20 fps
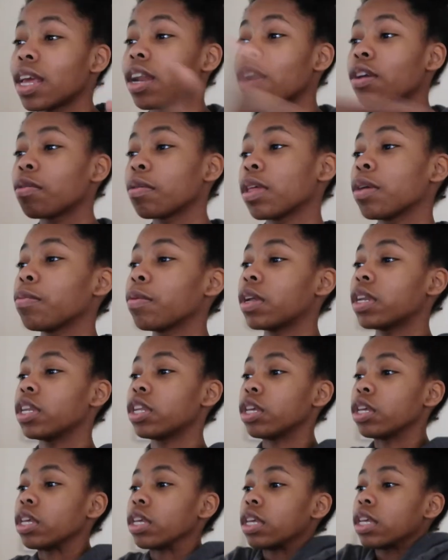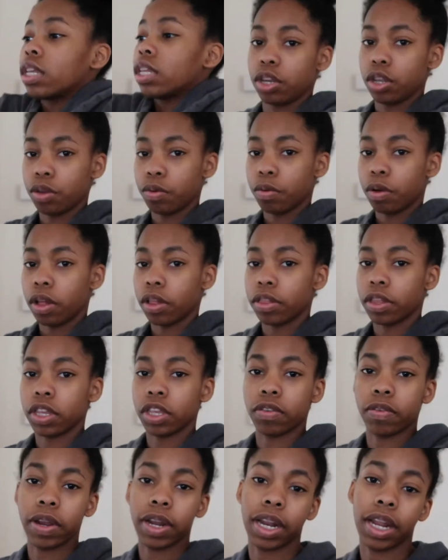I don't really want to do all
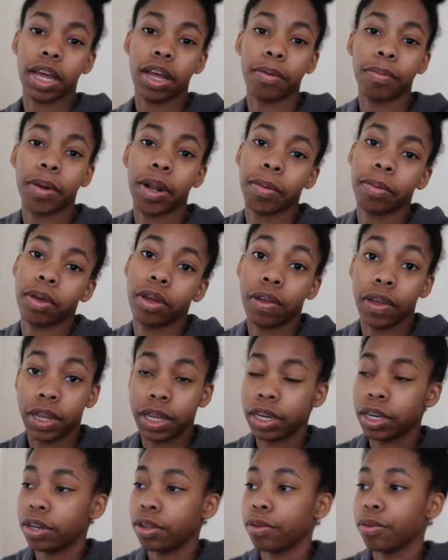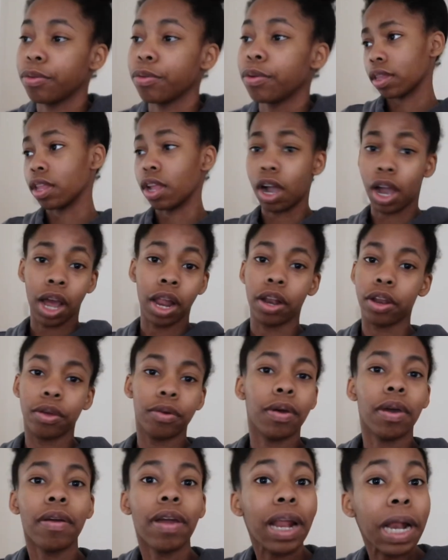this right now, but I'm going to not do
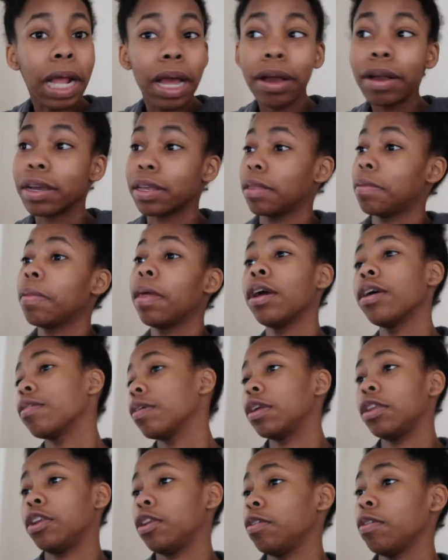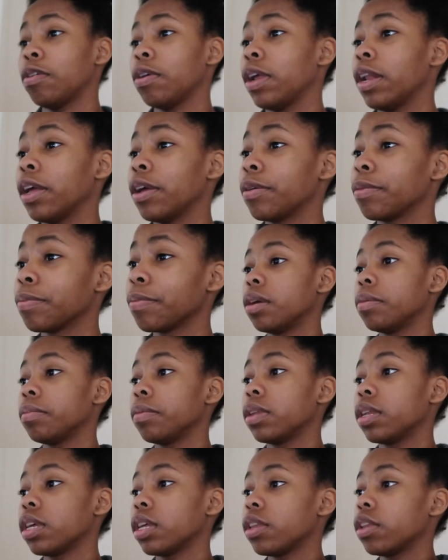it right now because I'm not going to do it right now. I'm
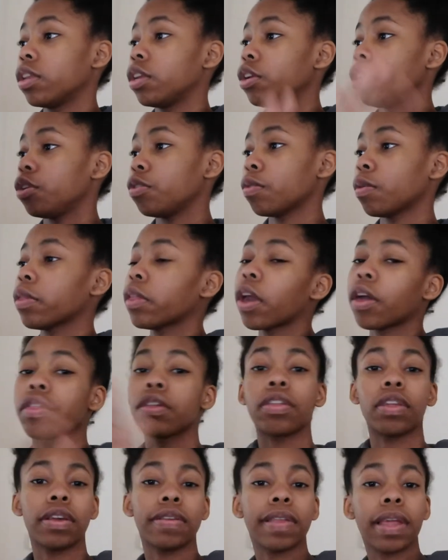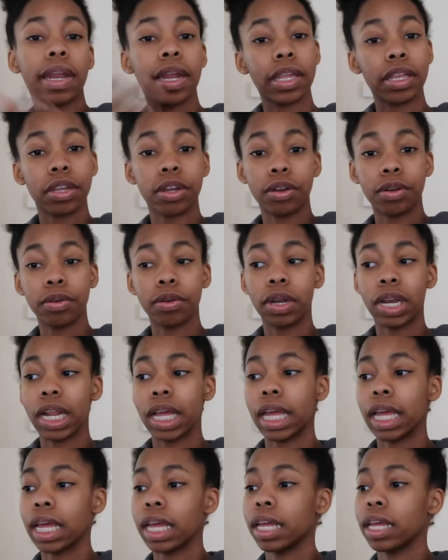going to continue doing the other things that I need to do
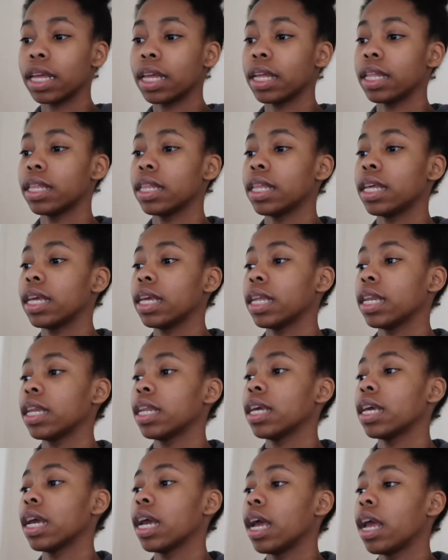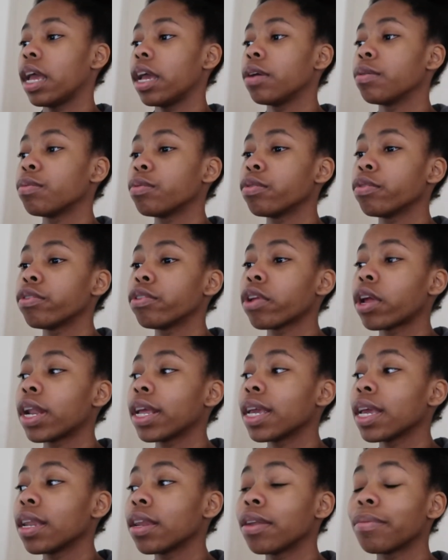today, and then I will start
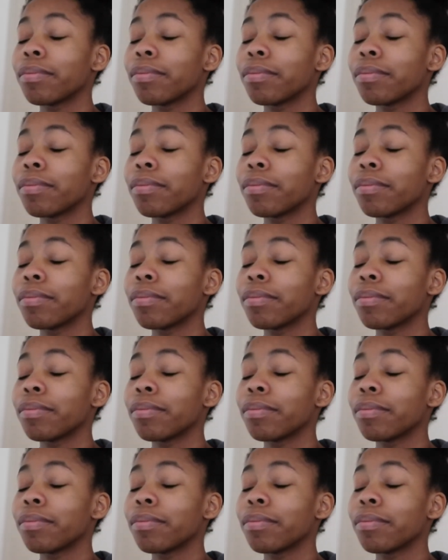again